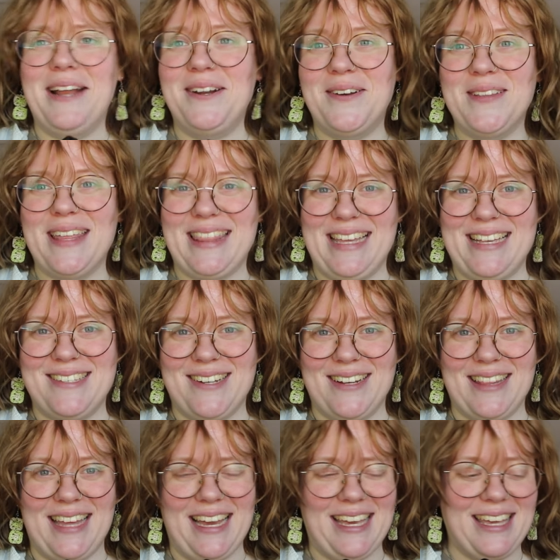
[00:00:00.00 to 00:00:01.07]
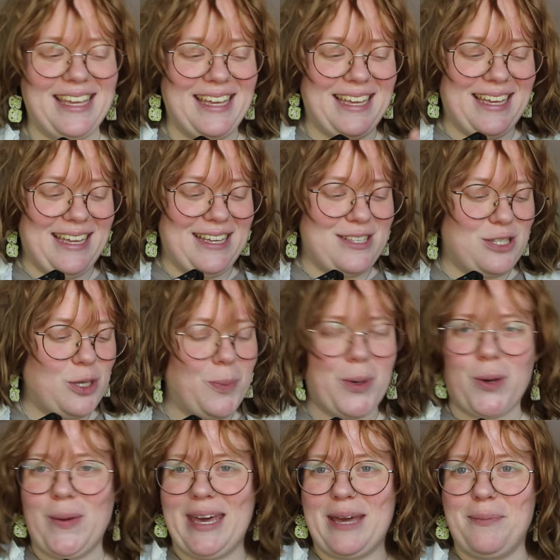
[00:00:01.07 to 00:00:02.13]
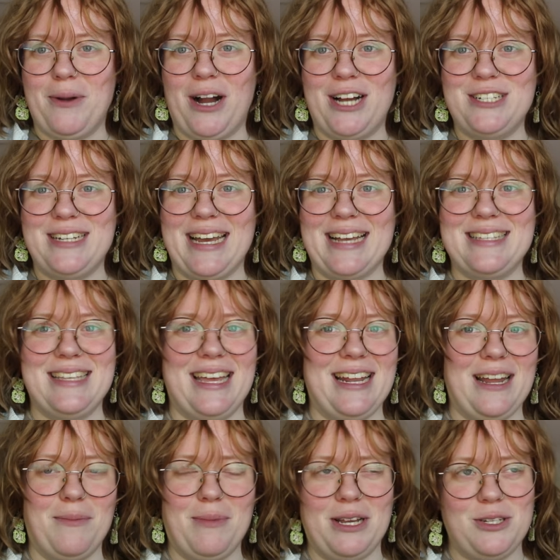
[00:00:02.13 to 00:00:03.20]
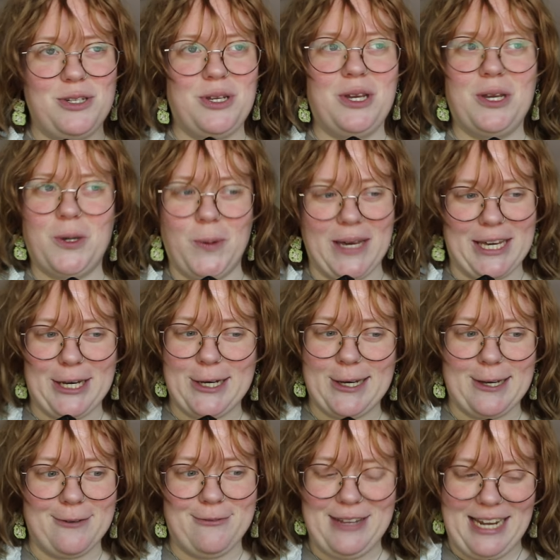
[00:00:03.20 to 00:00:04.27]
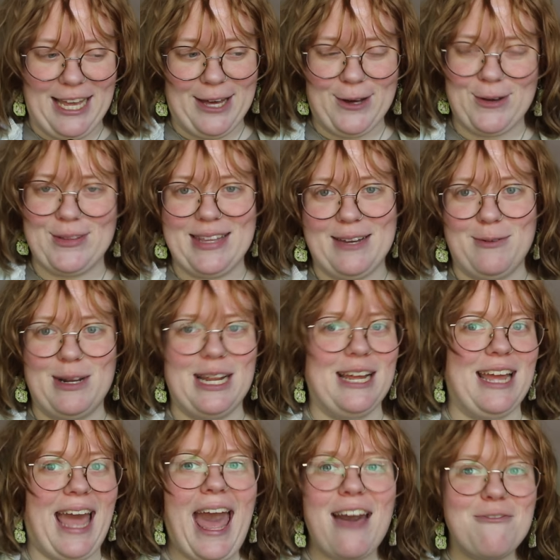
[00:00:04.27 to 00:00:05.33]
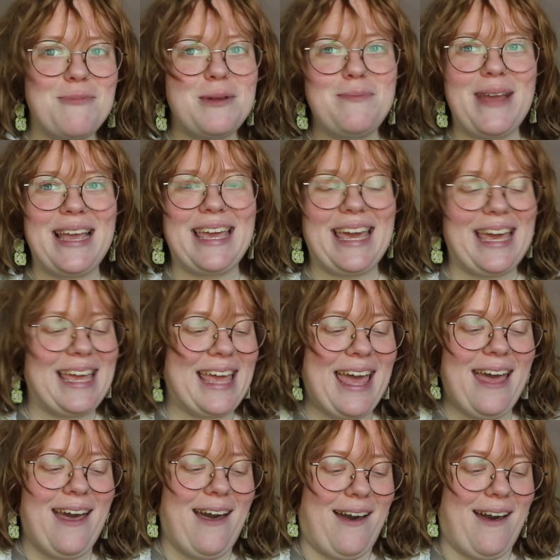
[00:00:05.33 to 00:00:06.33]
I know that these are like super quick projects and a much quicker video than what I have been making.